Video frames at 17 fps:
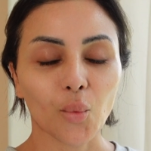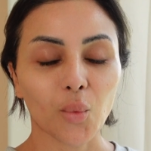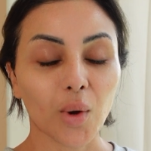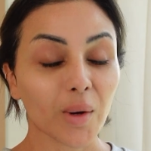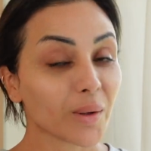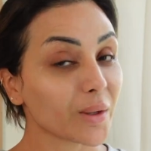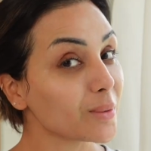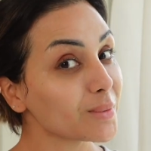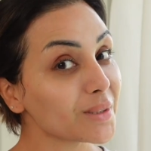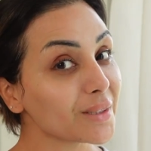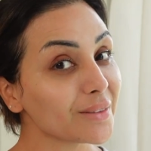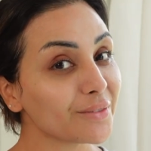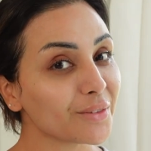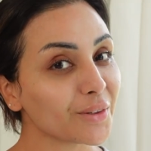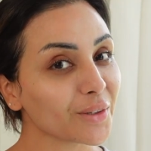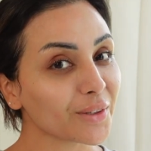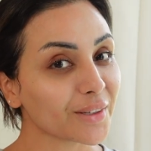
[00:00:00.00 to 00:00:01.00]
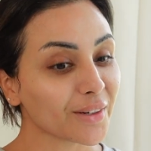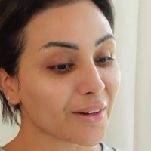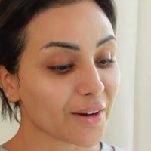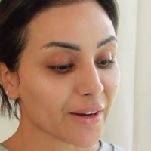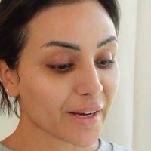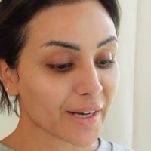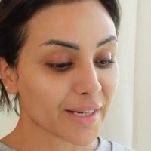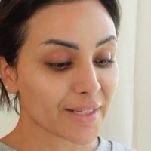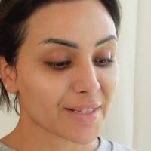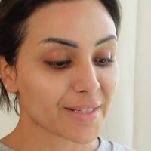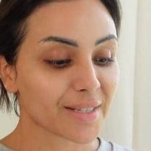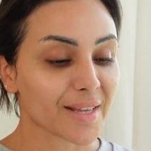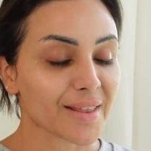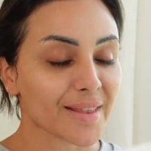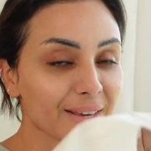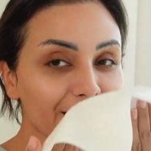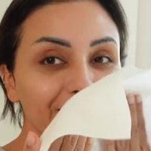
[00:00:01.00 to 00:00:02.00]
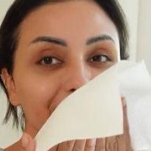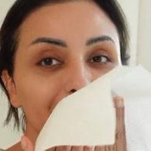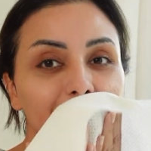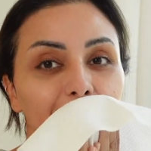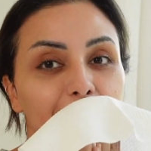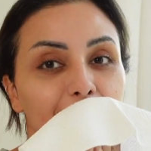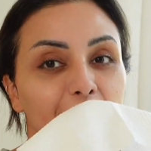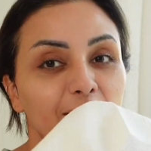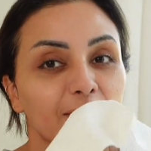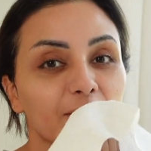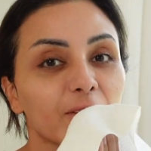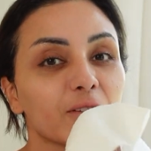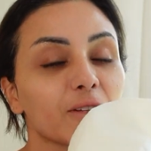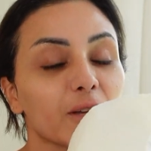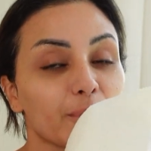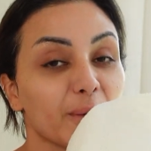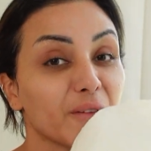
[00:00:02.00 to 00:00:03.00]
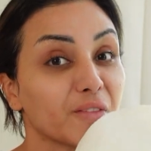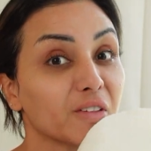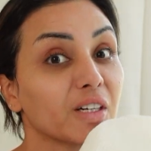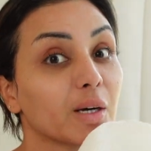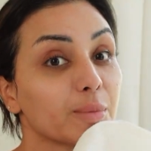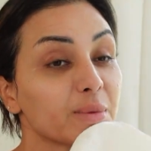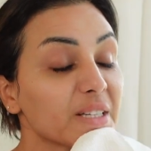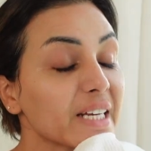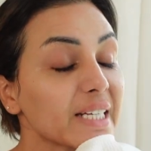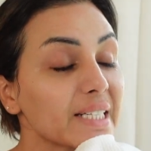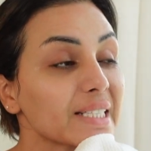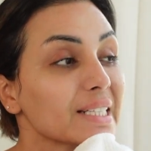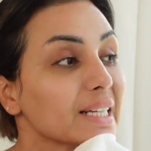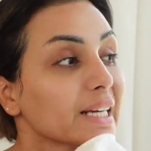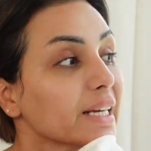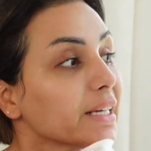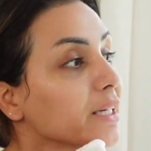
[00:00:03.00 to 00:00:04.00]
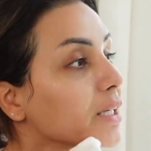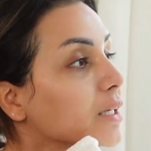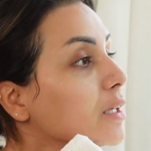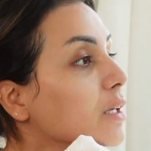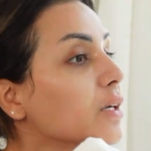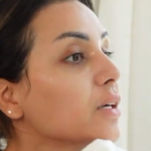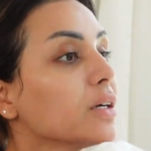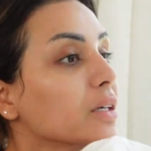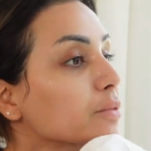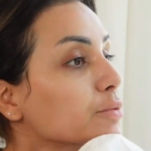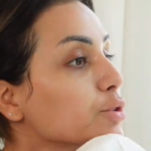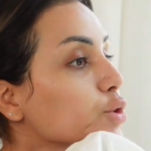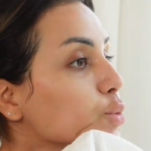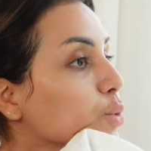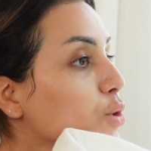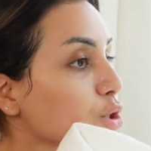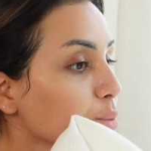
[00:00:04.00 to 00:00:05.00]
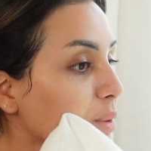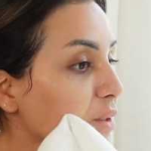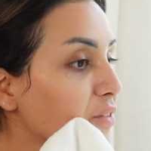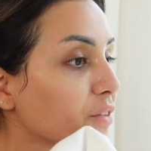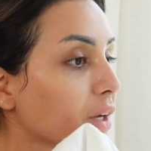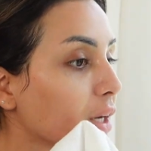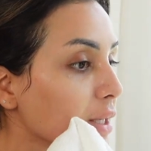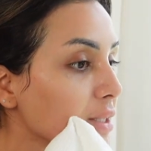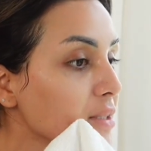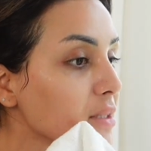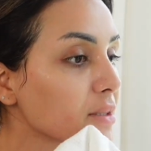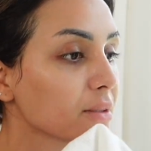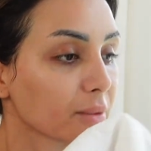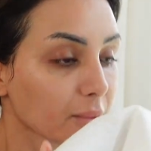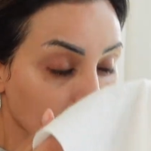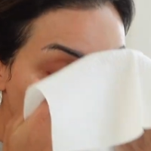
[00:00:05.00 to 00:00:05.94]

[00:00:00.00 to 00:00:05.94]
Welcome to the vlog, guys. This is a bit of an update today. I've just washed my face.